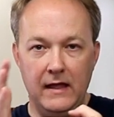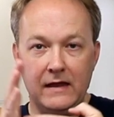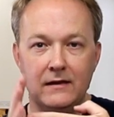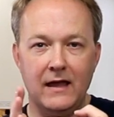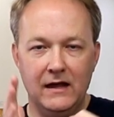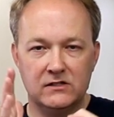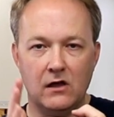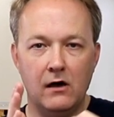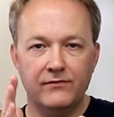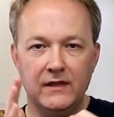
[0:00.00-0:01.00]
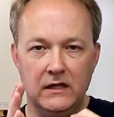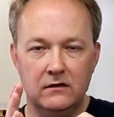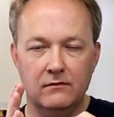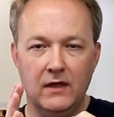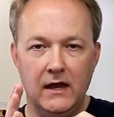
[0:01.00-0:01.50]
indexed off the
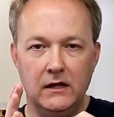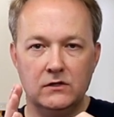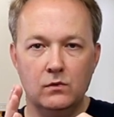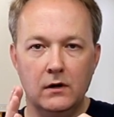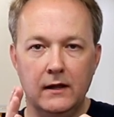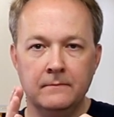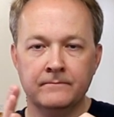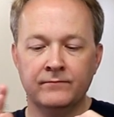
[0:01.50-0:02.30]
end of the 8020,